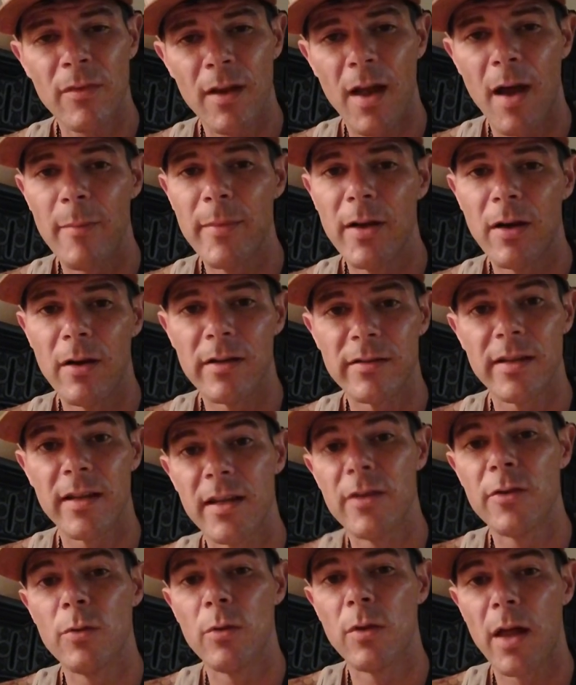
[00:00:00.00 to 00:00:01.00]
I'll be honest, I
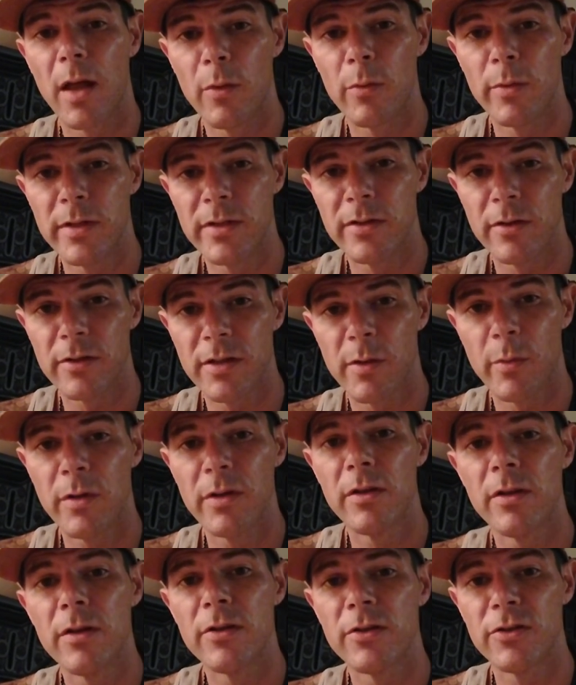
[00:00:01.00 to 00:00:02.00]
didn't do a lot of research. I
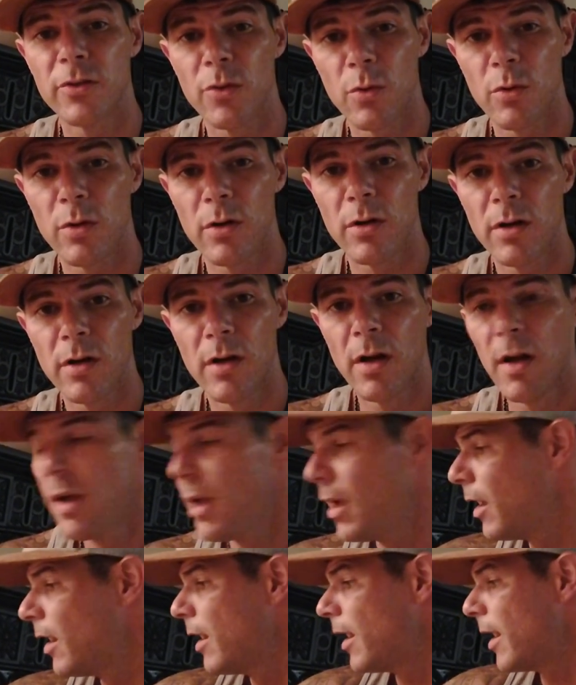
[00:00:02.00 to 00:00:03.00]
went to the store
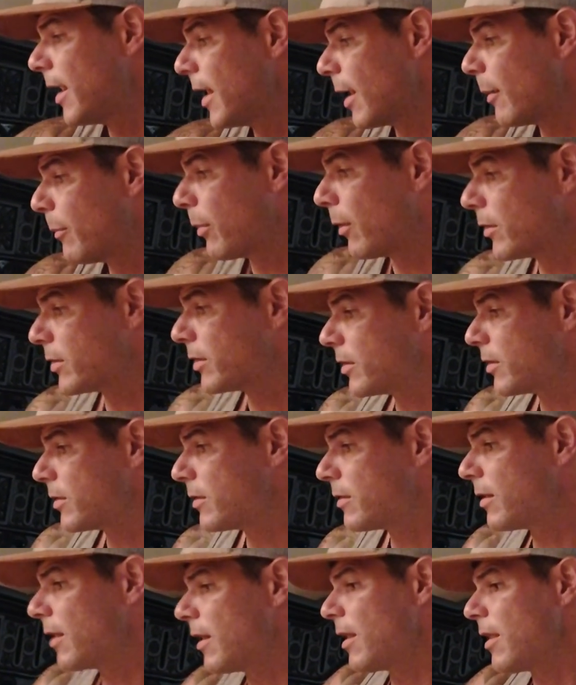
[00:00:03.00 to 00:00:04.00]
and I
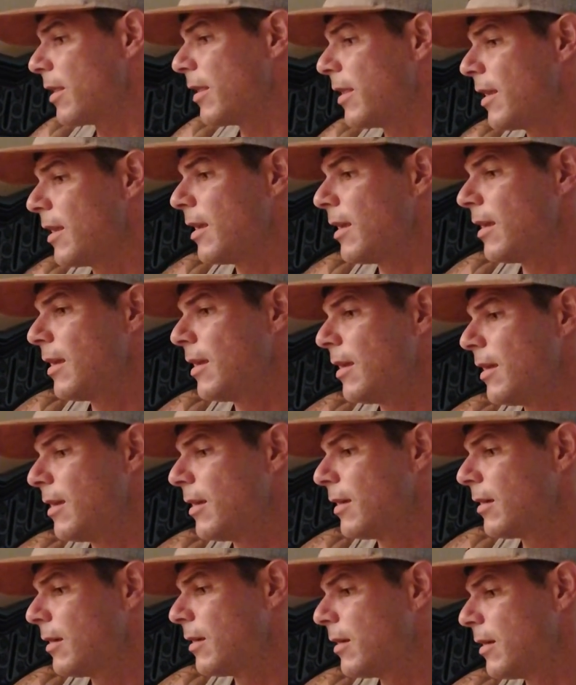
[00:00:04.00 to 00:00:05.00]
purchased the
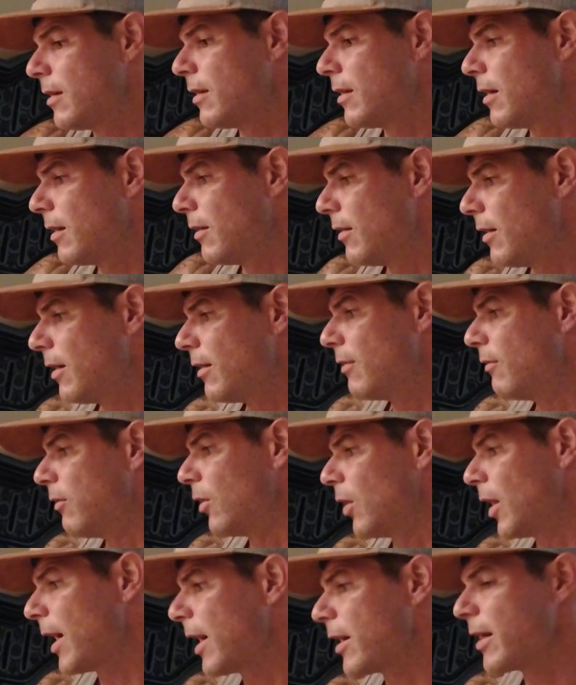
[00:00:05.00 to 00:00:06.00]

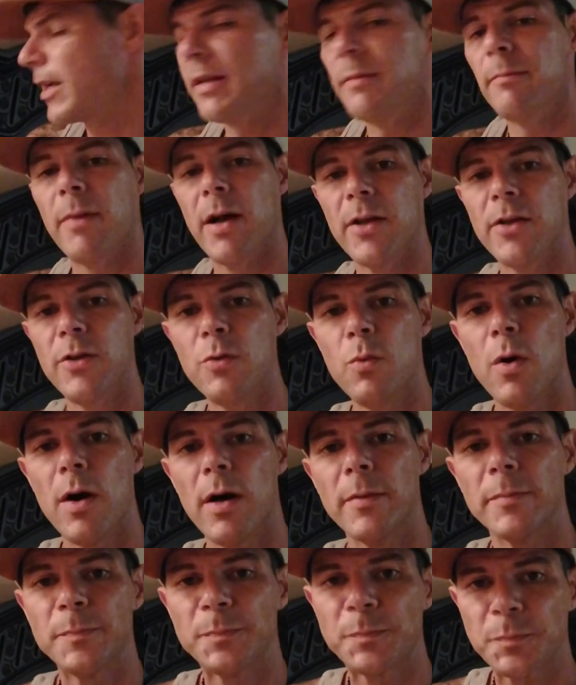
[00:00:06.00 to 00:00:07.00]
Valyrian by
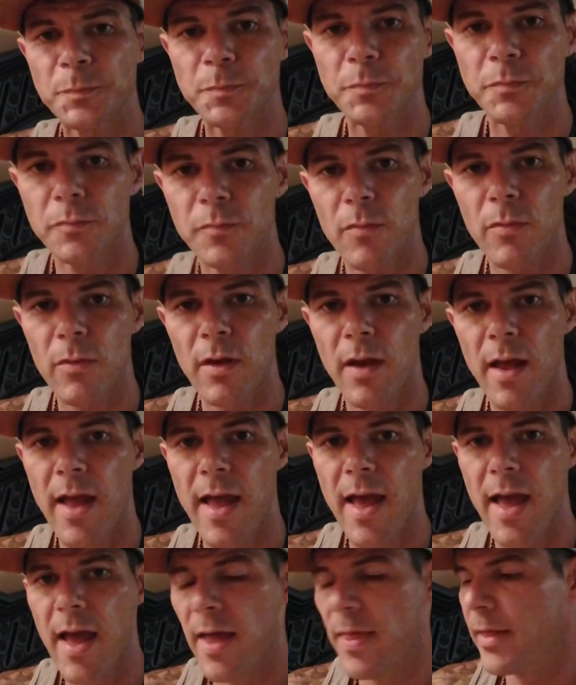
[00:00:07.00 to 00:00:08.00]
UWELL,
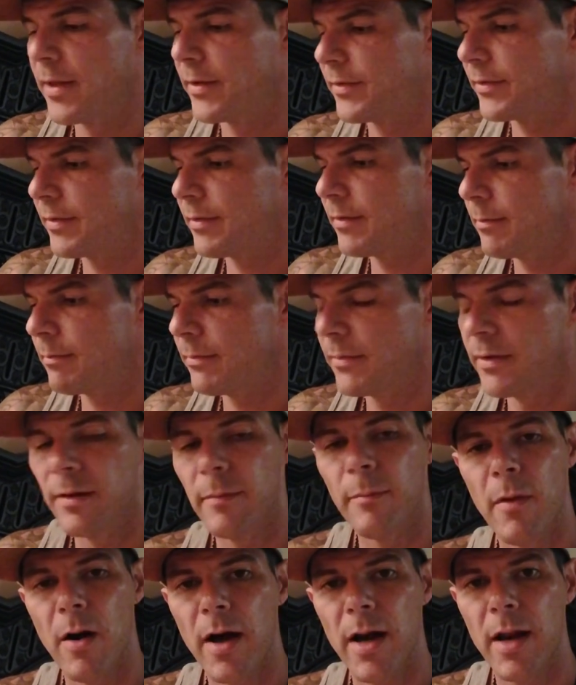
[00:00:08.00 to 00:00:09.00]
and the
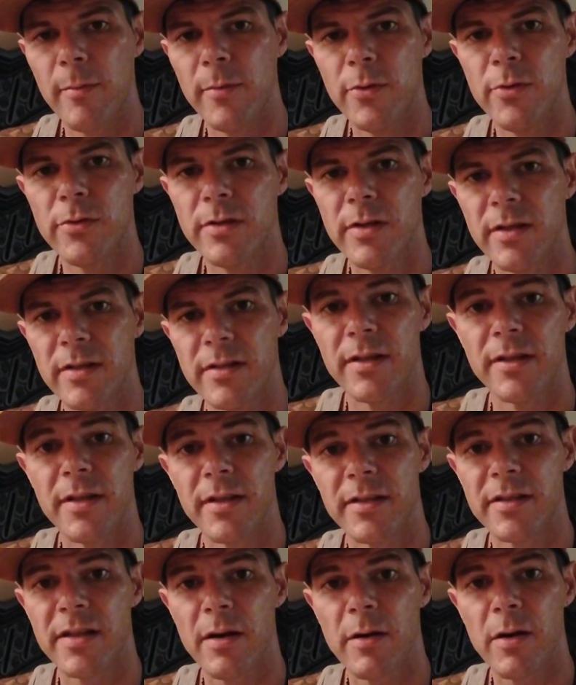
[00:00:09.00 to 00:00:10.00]
mod I'm using is a
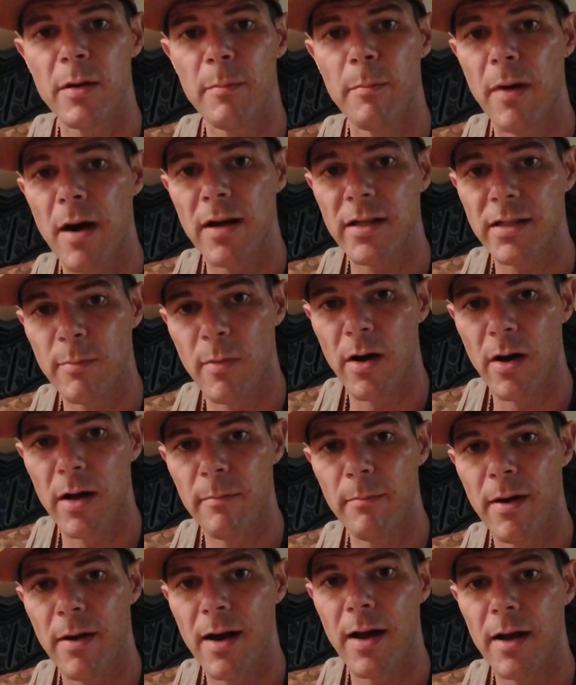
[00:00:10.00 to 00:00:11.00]
Tessera box
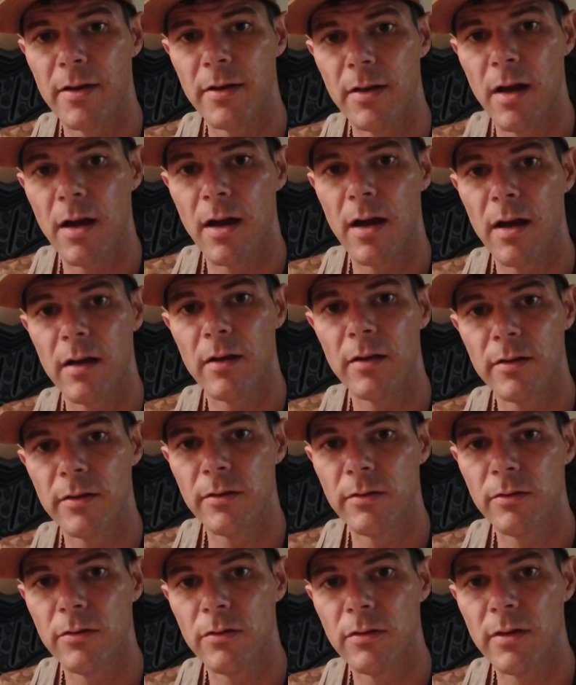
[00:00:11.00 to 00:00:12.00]
mod by
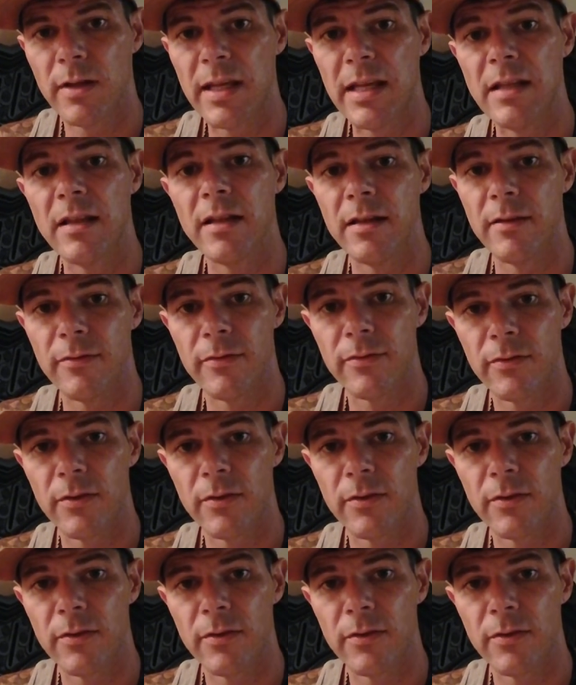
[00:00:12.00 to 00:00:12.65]
eLeaf.